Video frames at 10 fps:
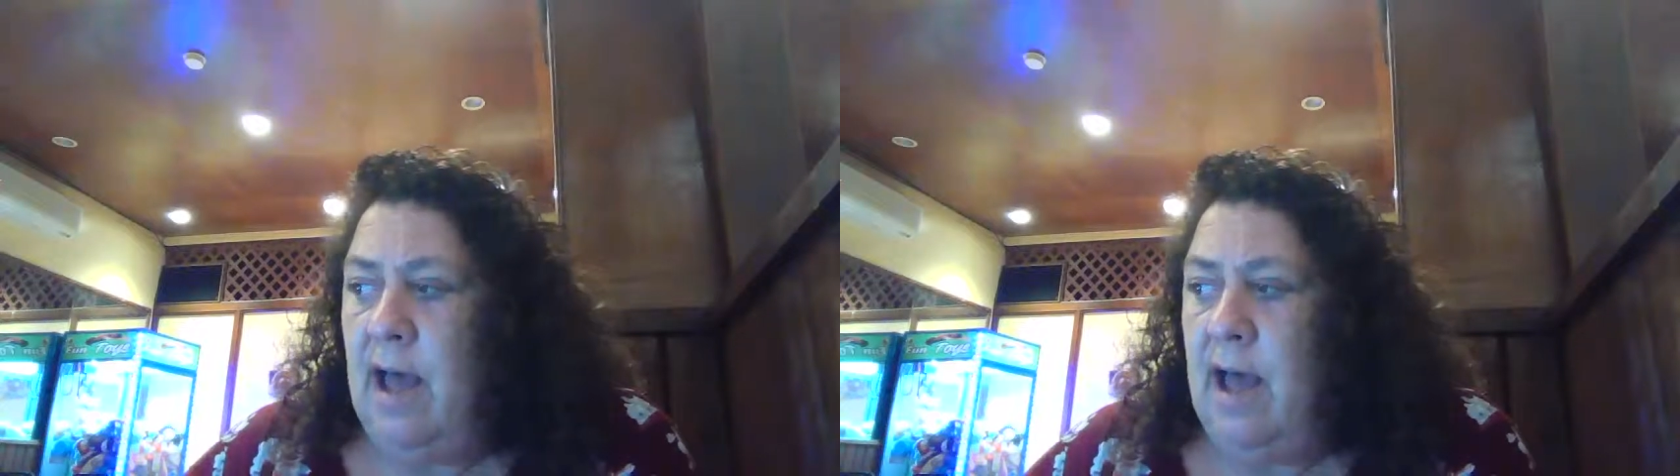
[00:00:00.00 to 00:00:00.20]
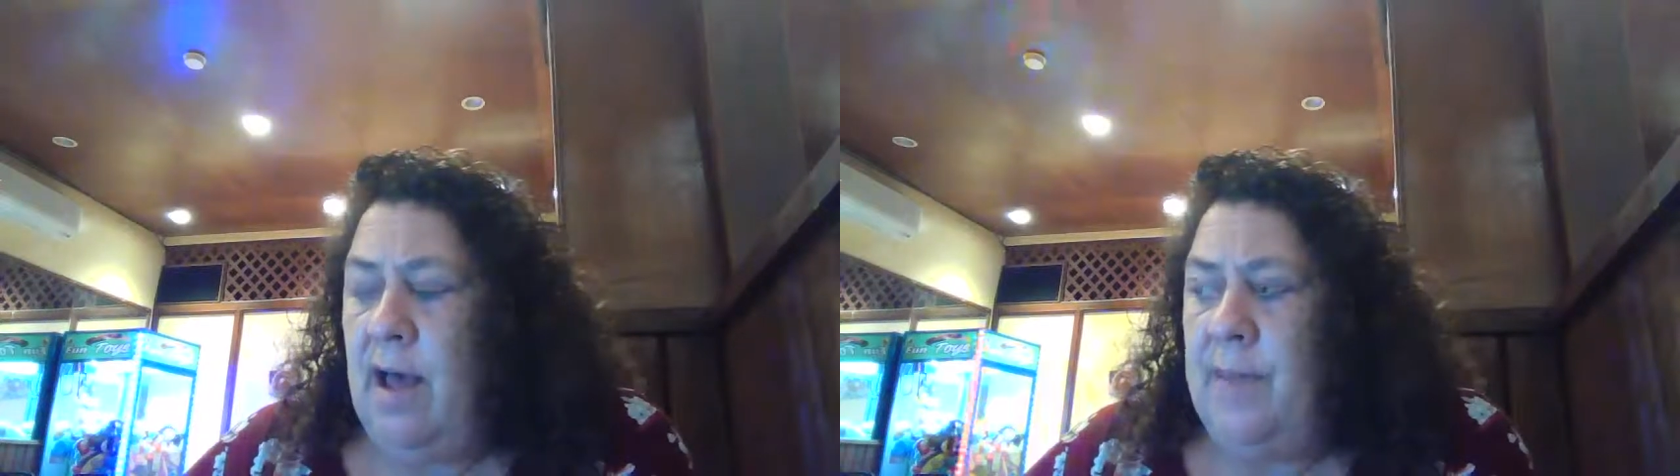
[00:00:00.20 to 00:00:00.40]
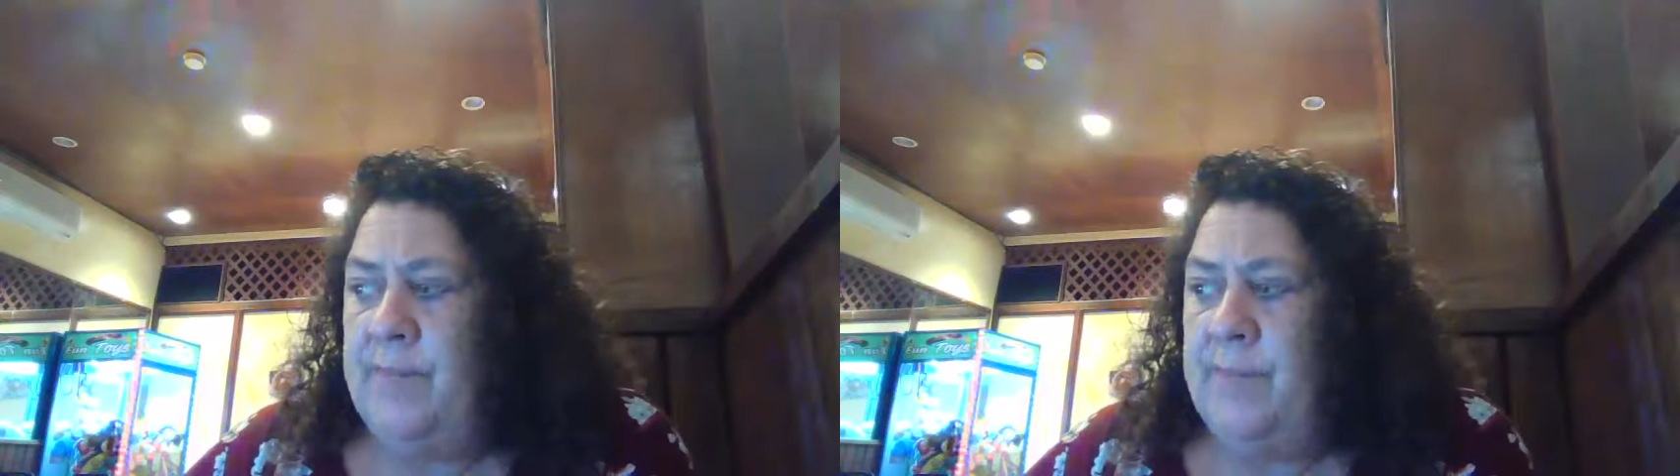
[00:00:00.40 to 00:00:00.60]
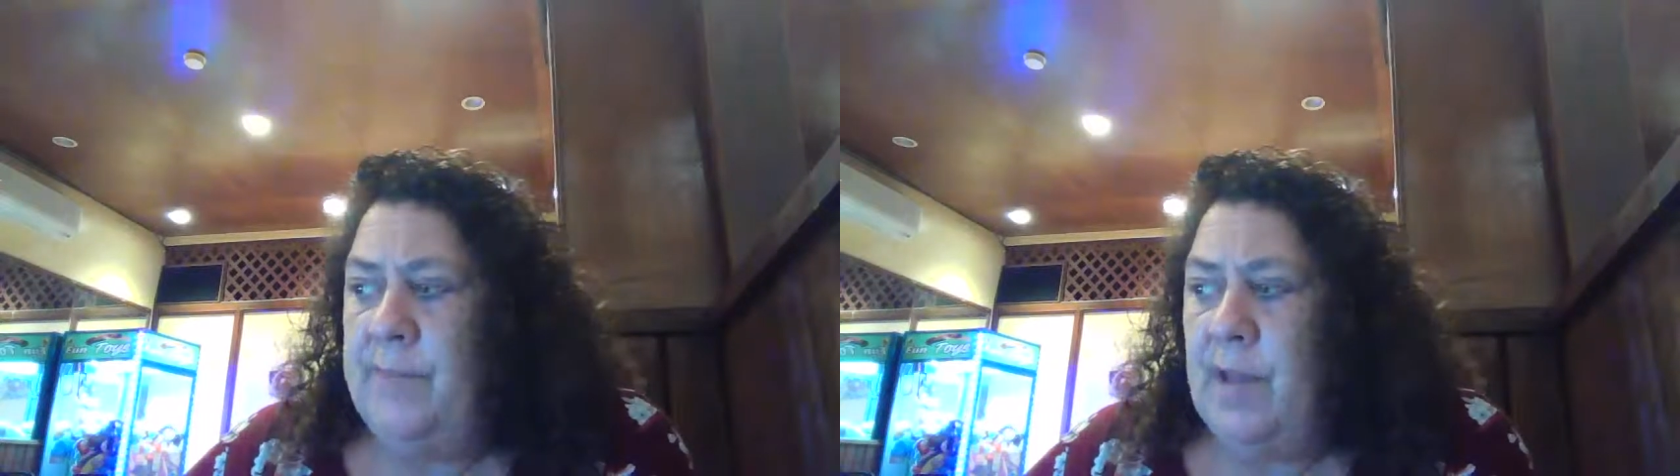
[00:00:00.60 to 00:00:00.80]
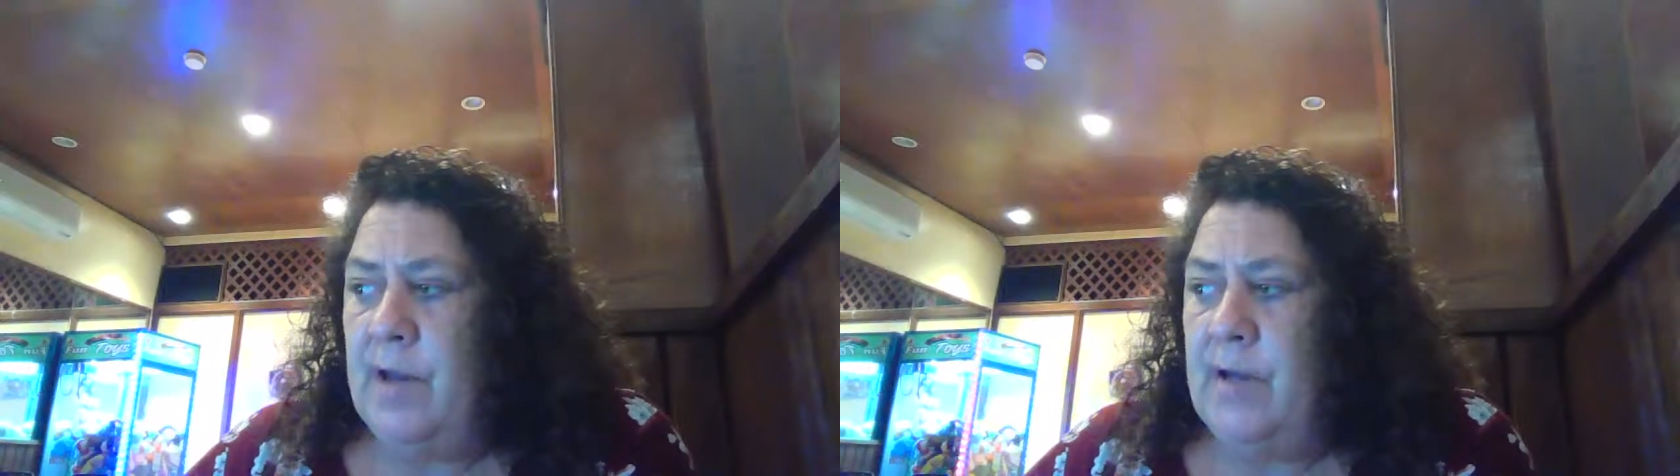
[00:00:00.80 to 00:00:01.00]

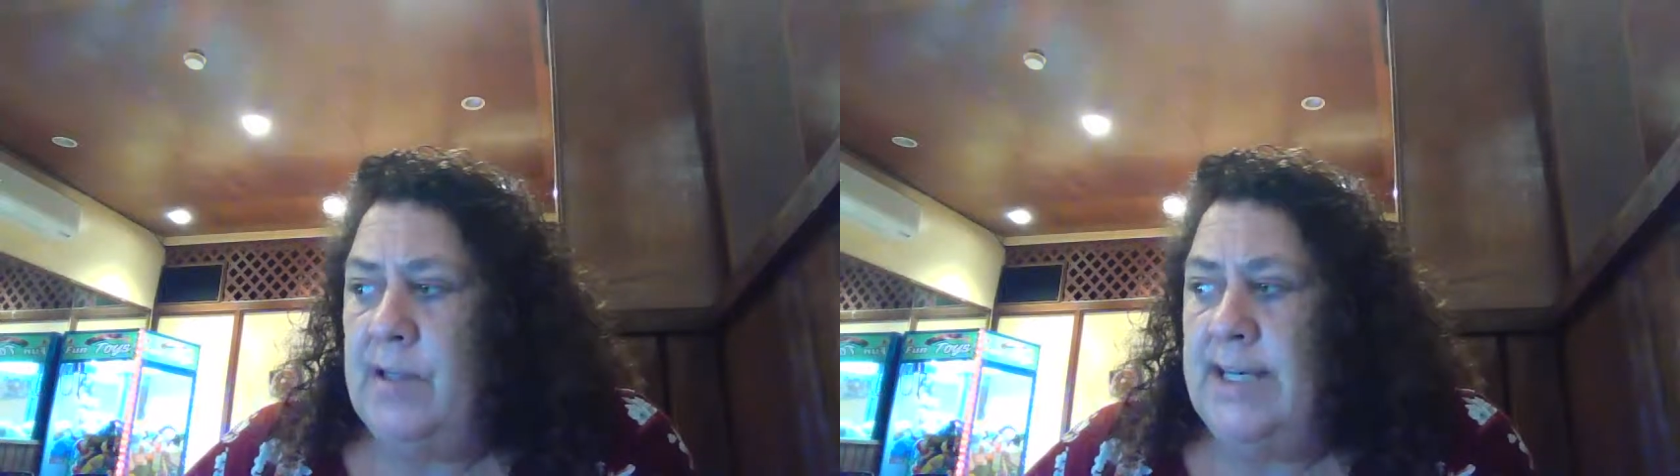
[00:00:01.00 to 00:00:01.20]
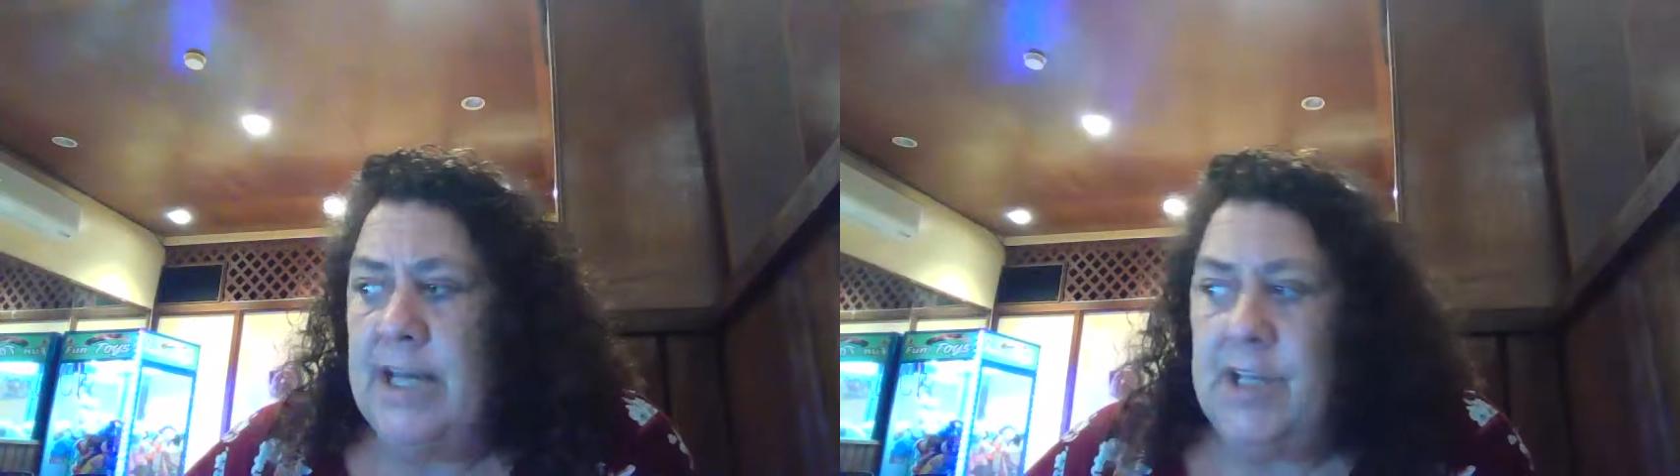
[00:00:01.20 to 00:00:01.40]
to